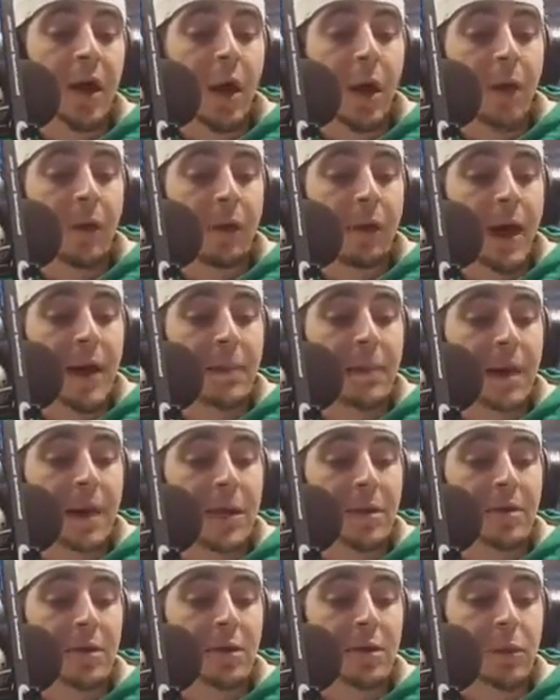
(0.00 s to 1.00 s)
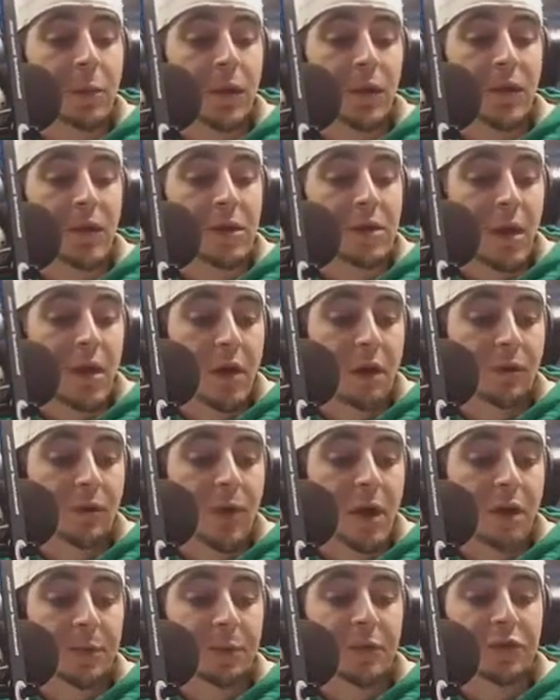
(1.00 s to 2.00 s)
All that means is one of these young
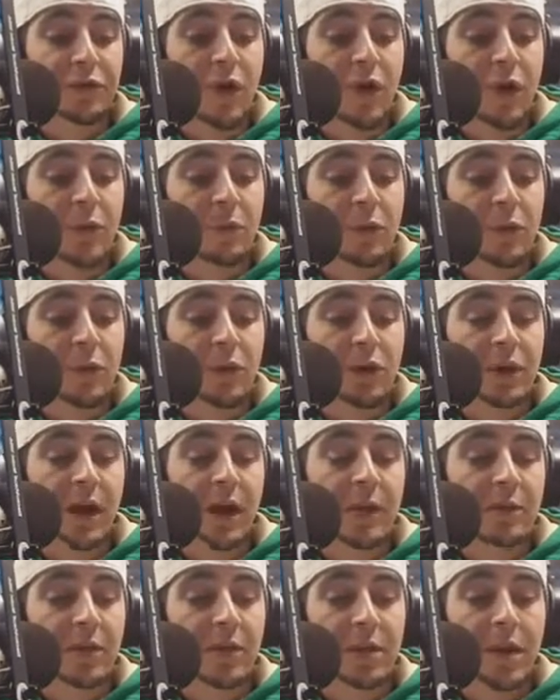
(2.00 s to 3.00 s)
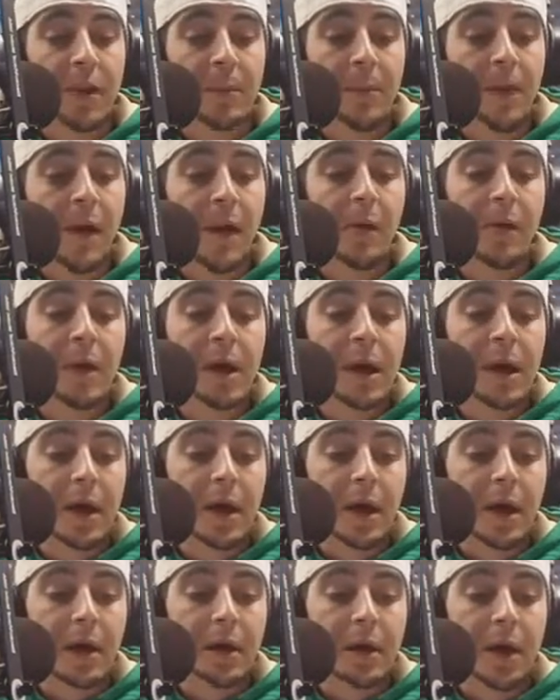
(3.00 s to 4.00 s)
freshmen or sophomore are going to have to step up
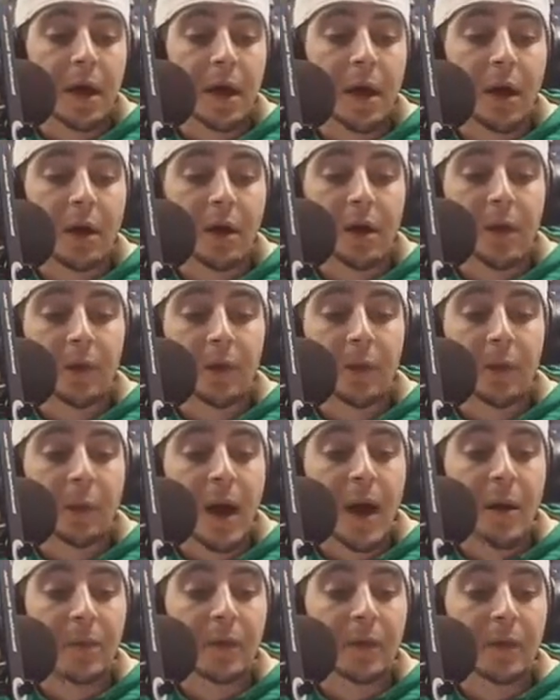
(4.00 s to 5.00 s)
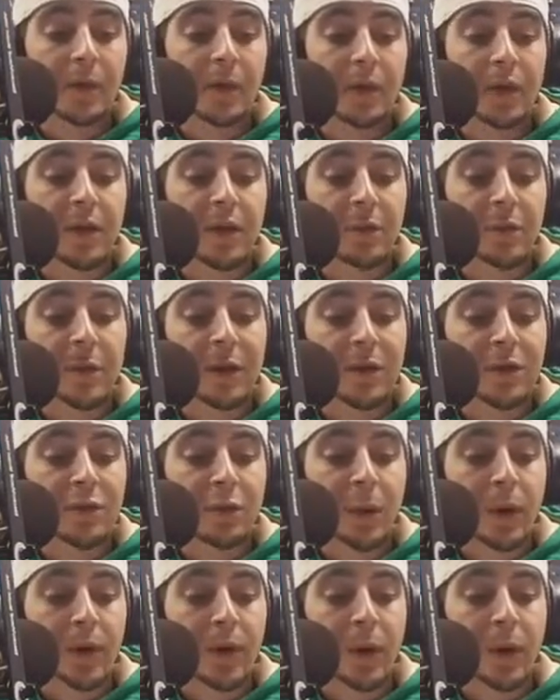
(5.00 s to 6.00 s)
and get the reps, get the
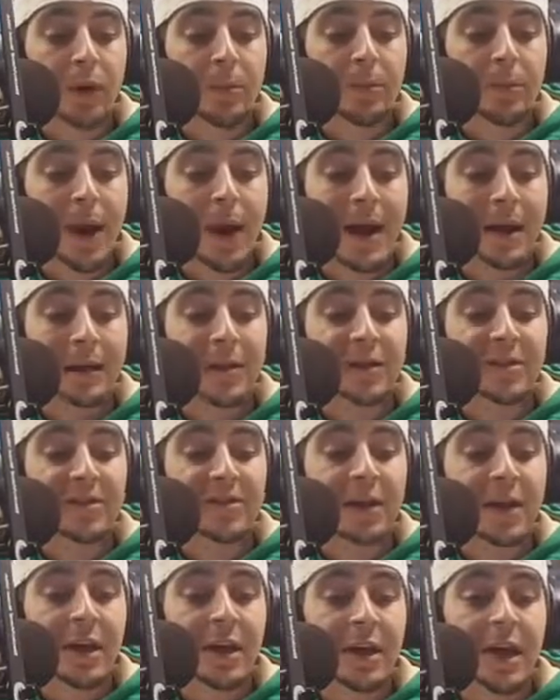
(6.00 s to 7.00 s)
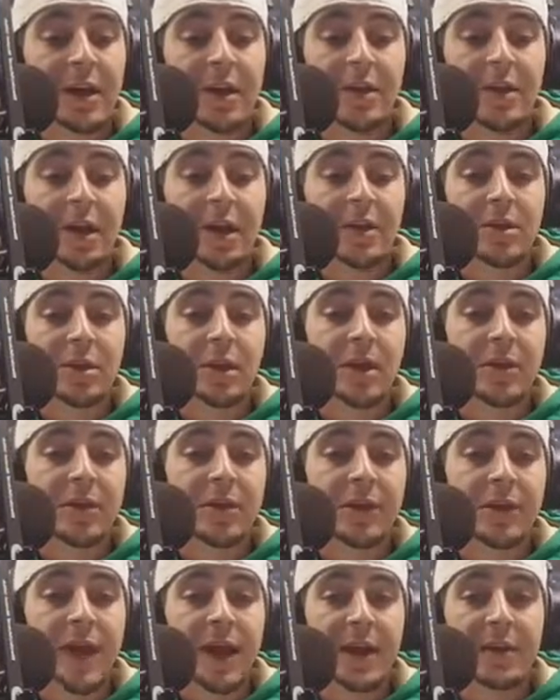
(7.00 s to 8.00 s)
experience, work hard in practice, and
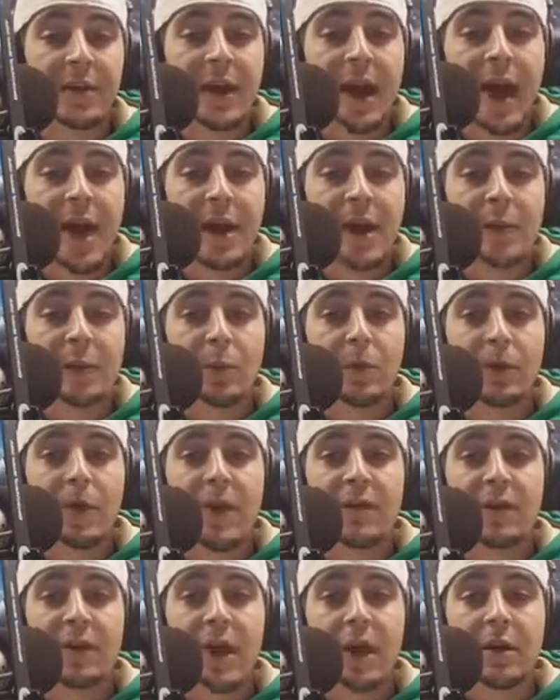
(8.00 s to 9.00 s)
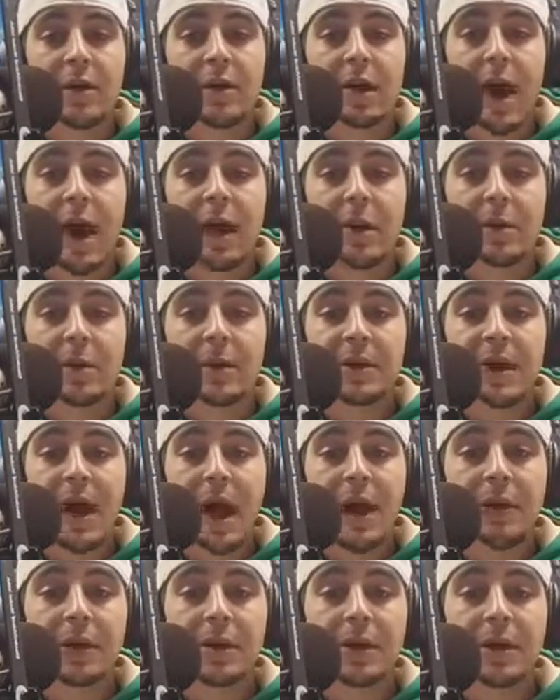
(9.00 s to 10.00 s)
it's the next guy in. When you have a next guy in
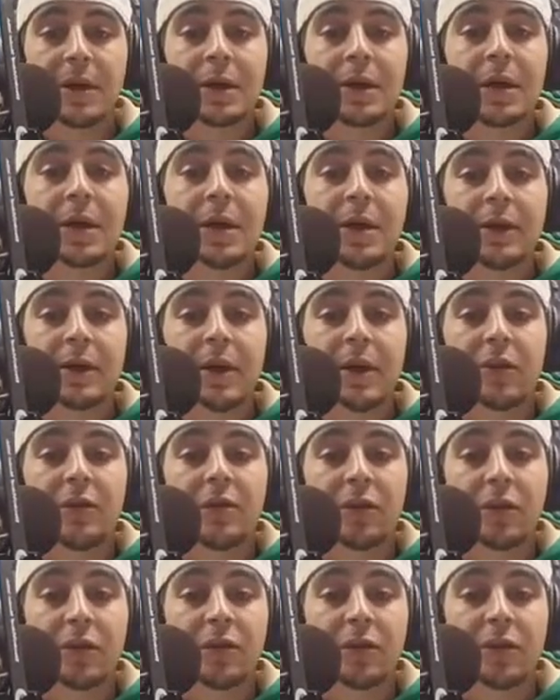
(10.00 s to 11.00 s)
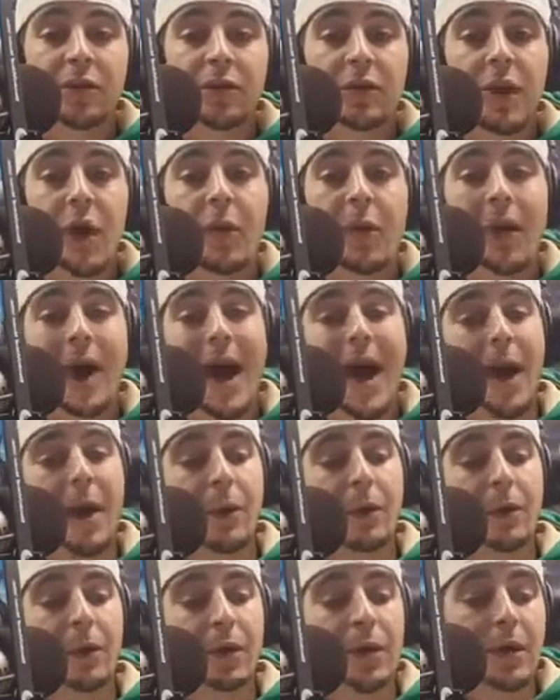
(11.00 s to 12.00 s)
mentality, the excuses go
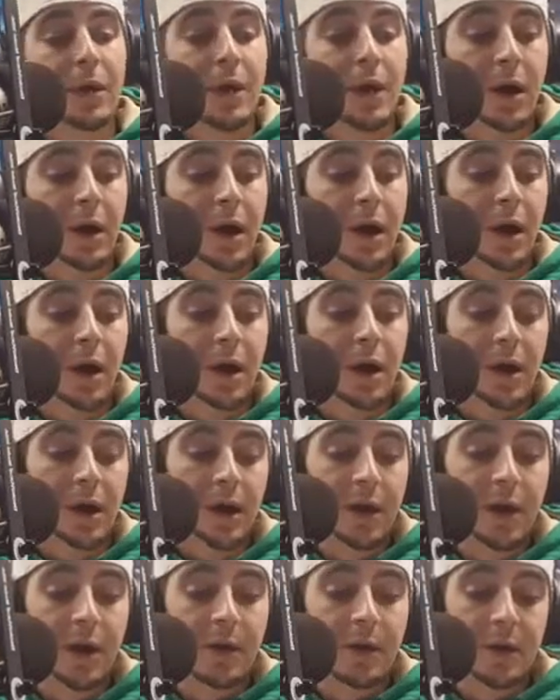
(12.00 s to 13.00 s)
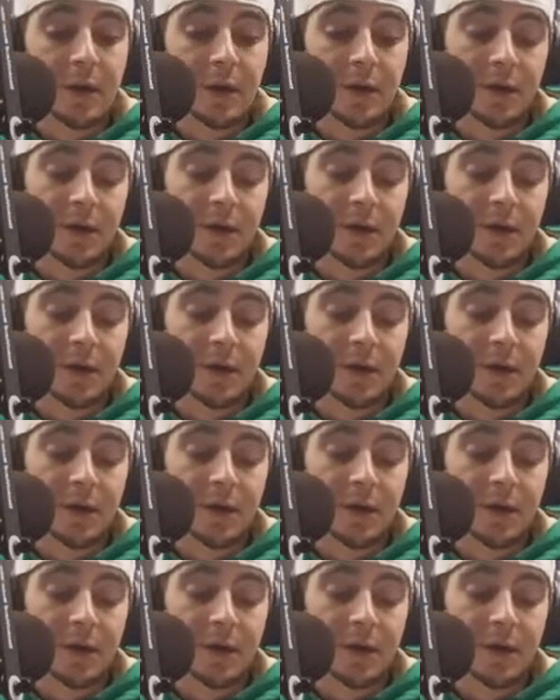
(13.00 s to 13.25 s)
out and